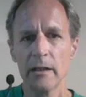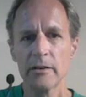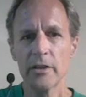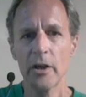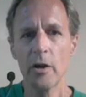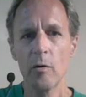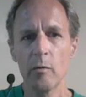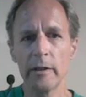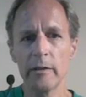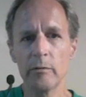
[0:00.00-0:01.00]
So
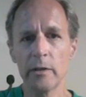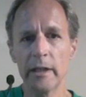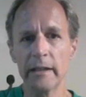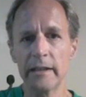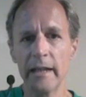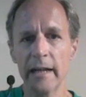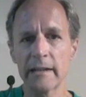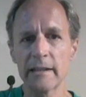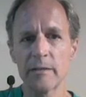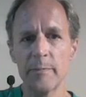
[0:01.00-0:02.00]
we will get the
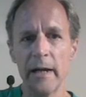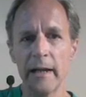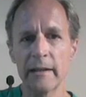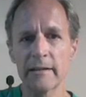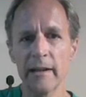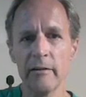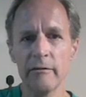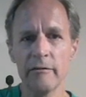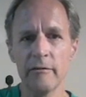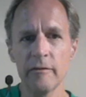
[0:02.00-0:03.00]
x's by
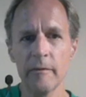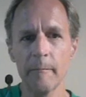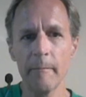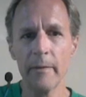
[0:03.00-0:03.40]
itself.